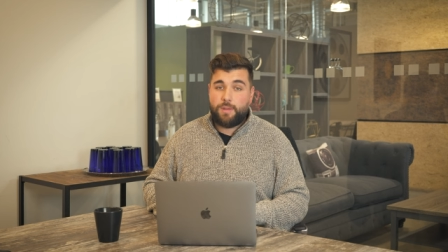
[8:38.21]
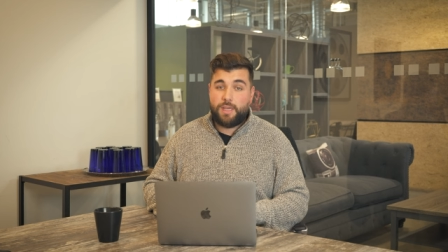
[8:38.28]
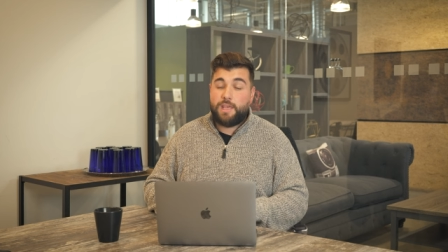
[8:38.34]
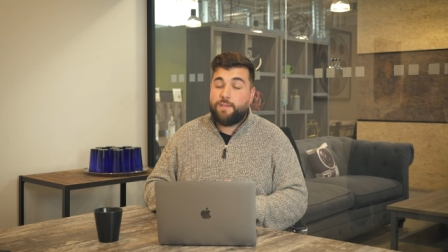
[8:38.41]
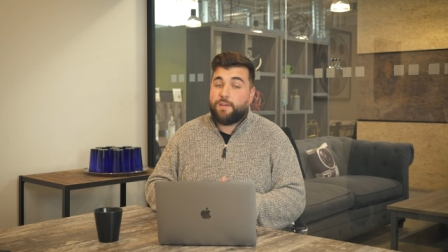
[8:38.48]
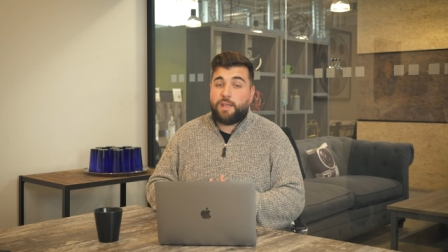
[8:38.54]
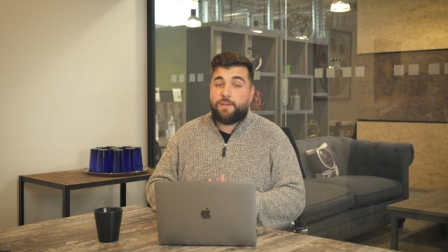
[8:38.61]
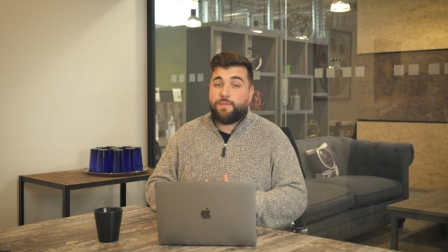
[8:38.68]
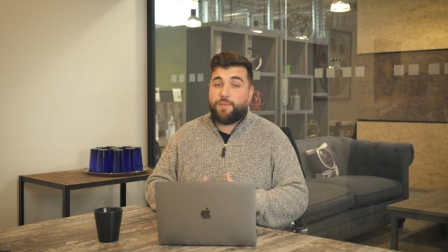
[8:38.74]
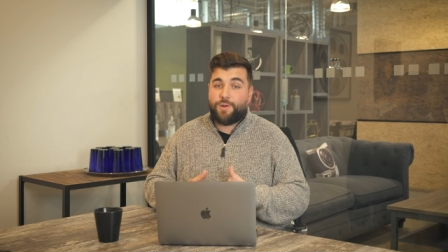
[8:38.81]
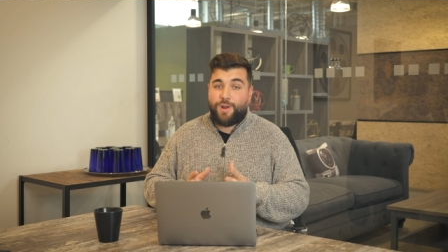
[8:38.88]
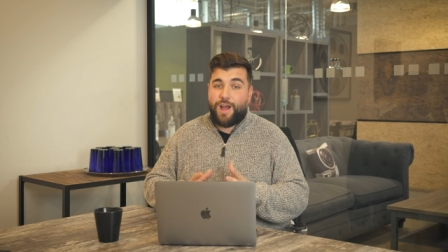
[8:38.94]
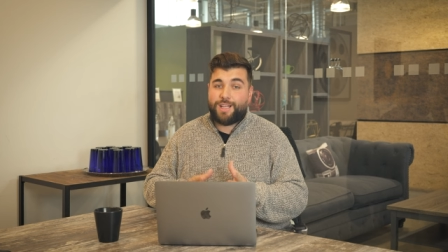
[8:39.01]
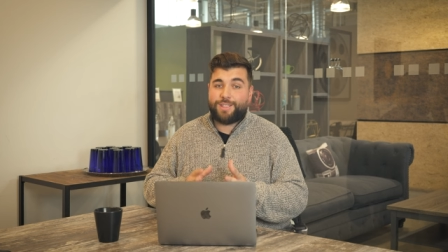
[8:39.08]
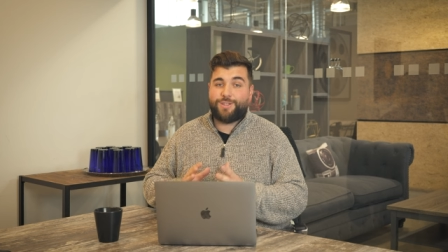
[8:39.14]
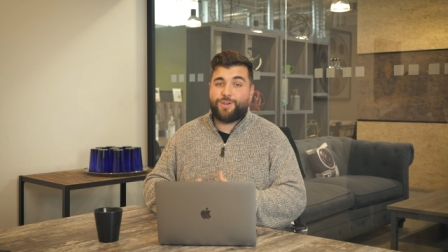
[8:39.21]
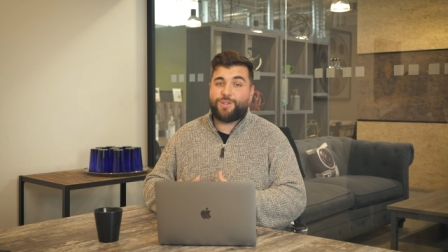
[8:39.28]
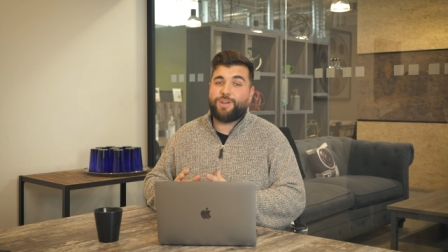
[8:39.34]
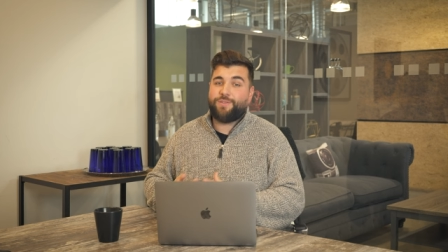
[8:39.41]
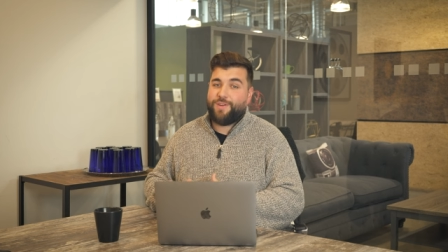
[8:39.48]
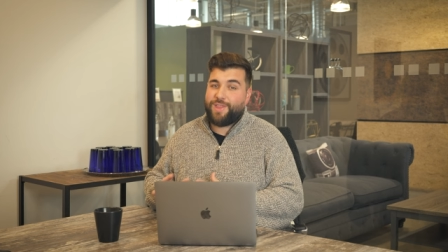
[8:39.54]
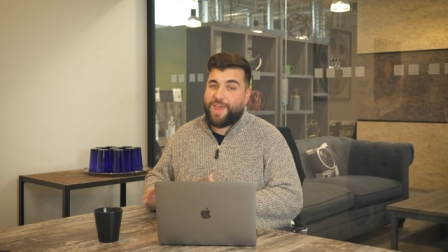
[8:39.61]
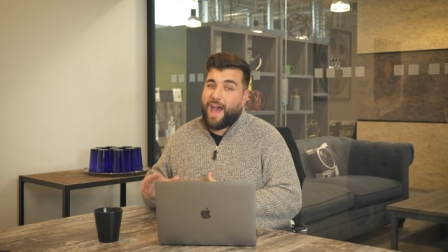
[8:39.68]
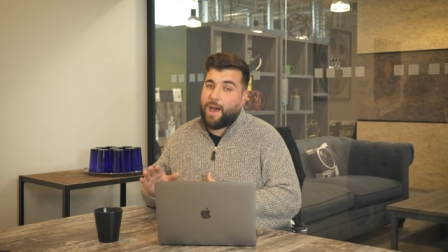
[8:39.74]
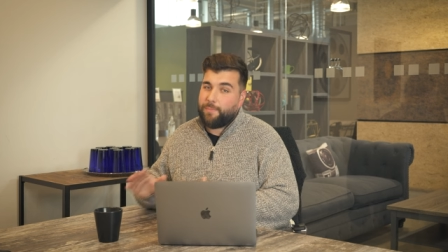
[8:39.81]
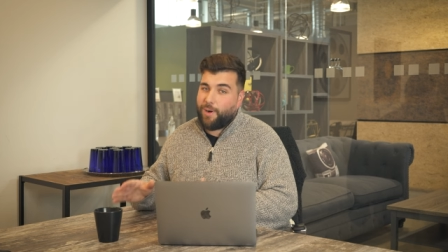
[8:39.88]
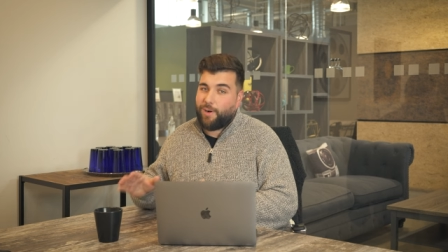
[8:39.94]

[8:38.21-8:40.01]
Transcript: even if they're not searching for that